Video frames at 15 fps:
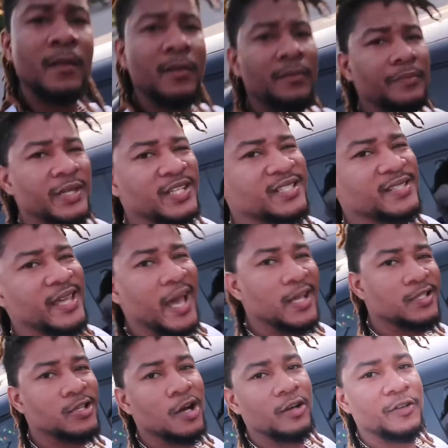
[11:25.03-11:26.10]
Big Scat
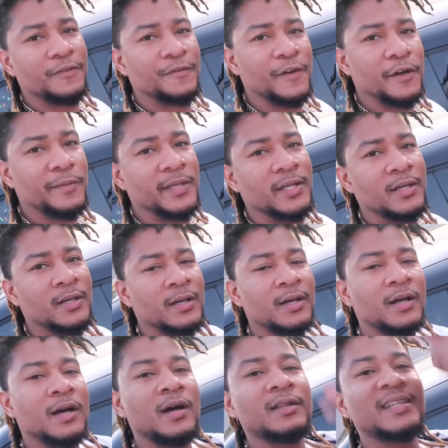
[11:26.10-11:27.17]
talk, you feel me?
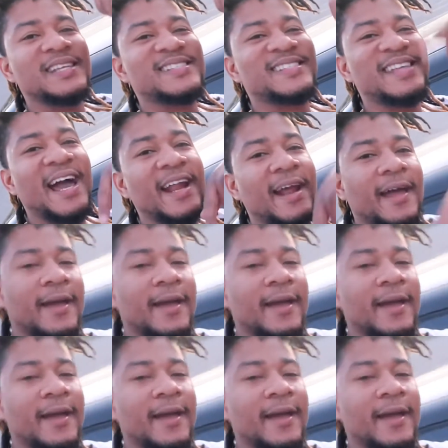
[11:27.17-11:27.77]
Let's scatter.